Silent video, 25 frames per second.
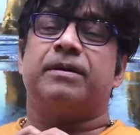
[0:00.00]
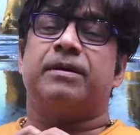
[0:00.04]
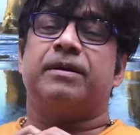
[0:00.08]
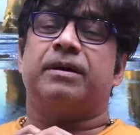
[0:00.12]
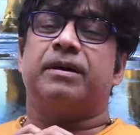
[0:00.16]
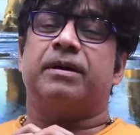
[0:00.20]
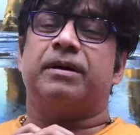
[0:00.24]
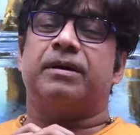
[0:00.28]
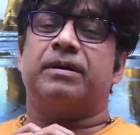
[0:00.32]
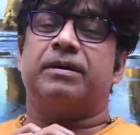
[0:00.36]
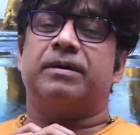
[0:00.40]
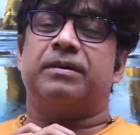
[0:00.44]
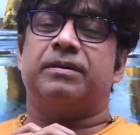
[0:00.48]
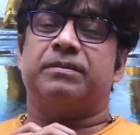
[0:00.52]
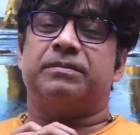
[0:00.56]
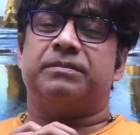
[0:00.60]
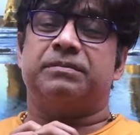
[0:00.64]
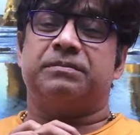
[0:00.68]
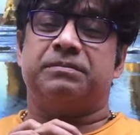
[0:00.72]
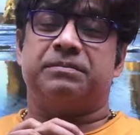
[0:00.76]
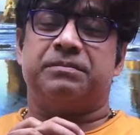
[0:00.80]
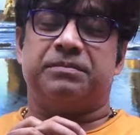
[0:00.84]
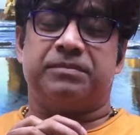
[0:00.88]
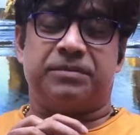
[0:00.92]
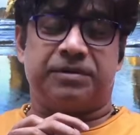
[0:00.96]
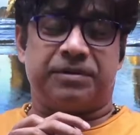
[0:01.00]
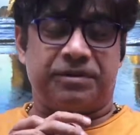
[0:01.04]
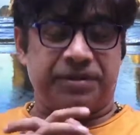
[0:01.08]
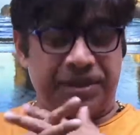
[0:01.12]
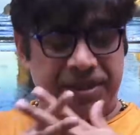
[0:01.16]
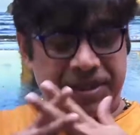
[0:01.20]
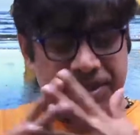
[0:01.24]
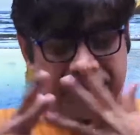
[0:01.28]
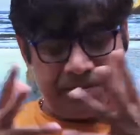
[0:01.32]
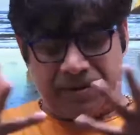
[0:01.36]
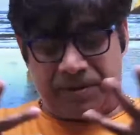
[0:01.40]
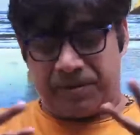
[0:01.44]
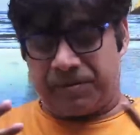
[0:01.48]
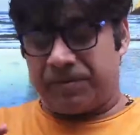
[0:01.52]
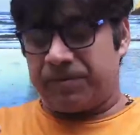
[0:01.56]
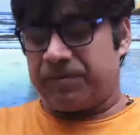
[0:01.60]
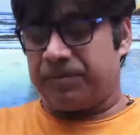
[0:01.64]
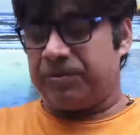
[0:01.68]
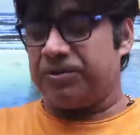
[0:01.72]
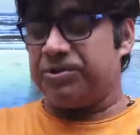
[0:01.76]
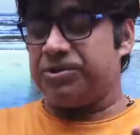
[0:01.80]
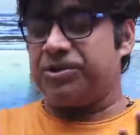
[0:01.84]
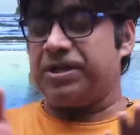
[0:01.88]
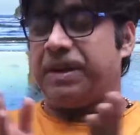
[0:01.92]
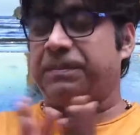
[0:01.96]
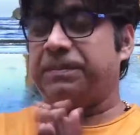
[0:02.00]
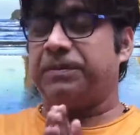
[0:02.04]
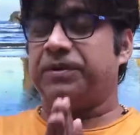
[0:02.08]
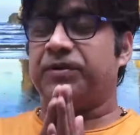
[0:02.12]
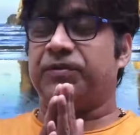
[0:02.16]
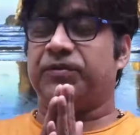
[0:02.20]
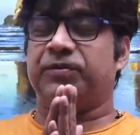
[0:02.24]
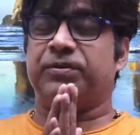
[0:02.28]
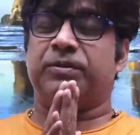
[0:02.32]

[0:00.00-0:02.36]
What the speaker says: read maybe a few chapters